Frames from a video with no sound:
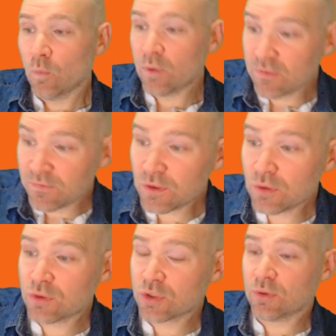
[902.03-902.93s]
with a
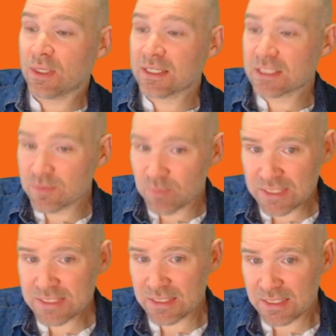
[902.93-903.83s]
view to
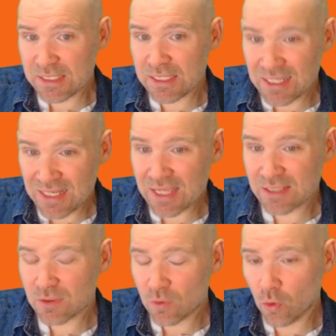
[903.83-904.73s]
explicitly
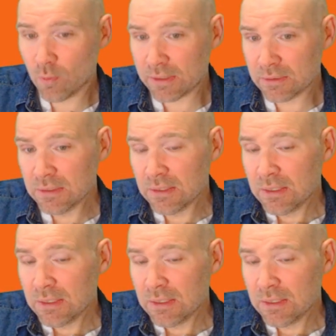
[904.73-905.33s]
elect Corbyn.